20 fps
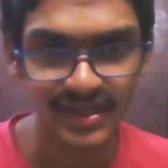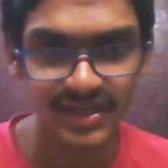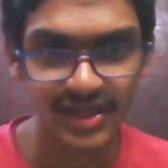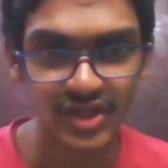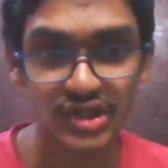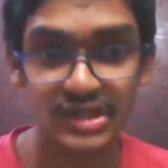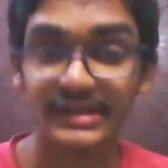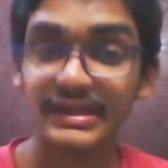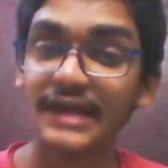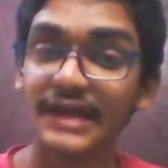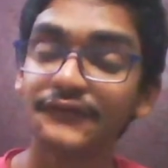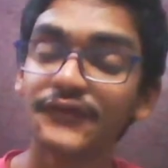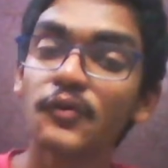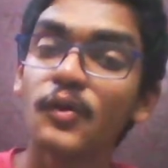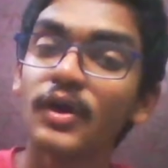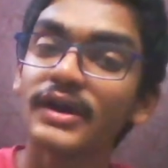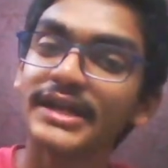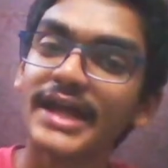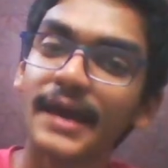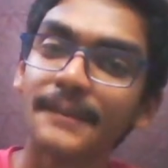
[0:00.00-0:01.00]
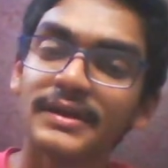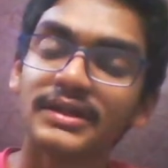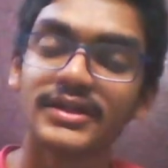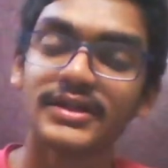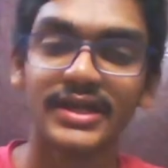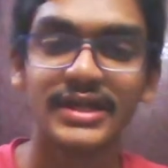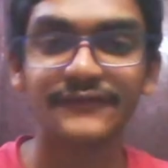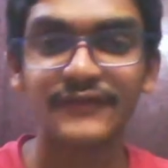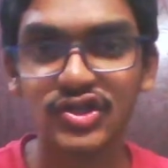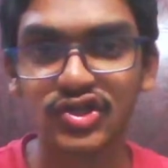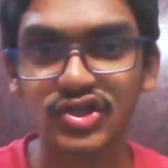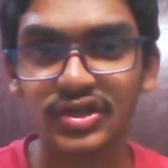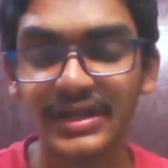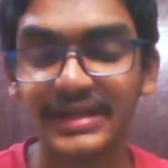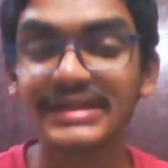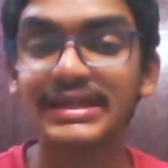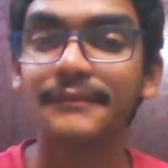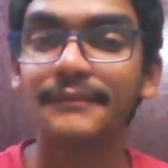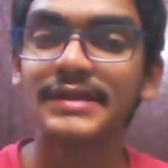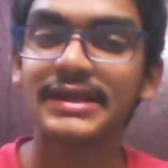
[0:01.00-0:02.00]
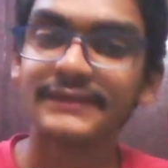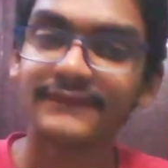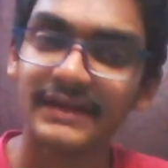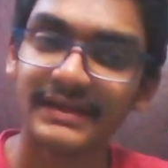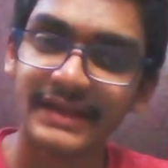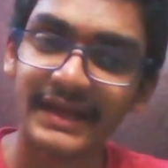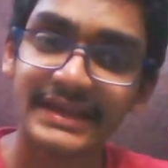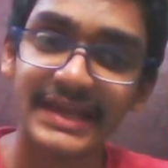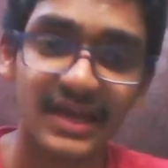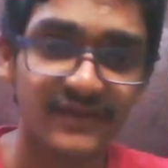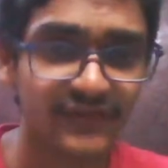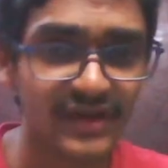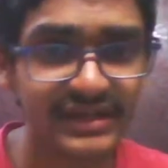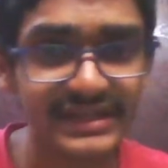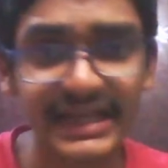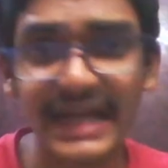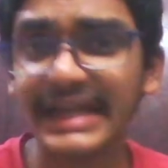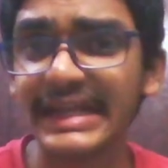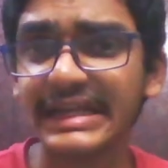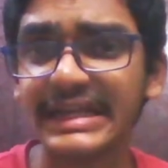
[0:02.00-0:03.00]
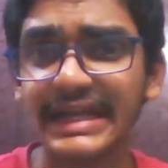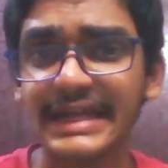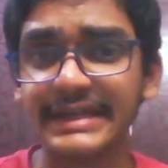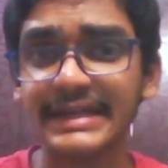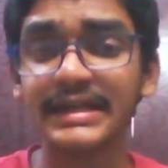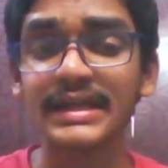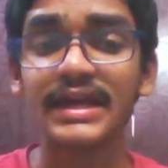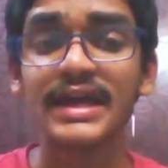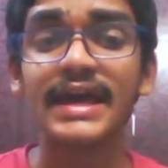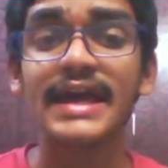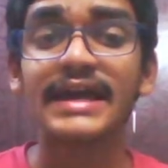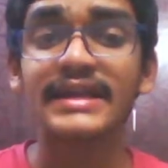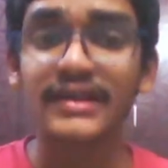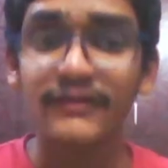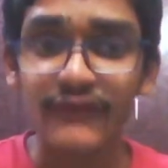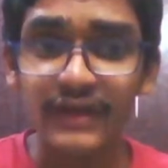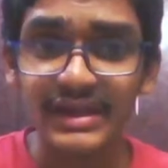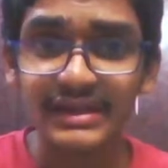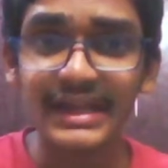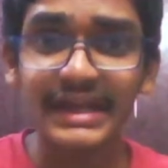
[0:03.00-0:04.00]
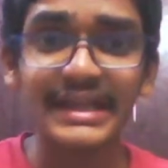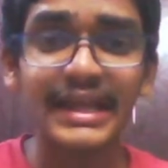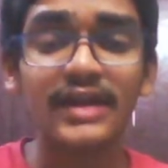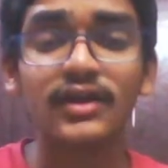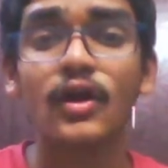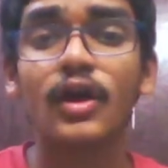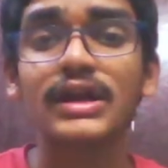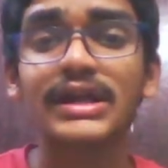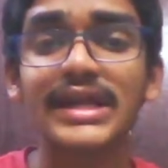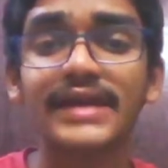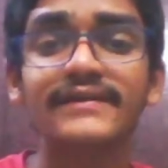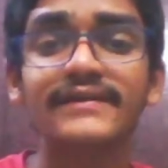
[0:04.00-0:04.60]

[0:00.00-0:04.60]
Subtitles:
religion. Therefore what happened, eventually Tamils felt that they felt alienated. They felt that they are not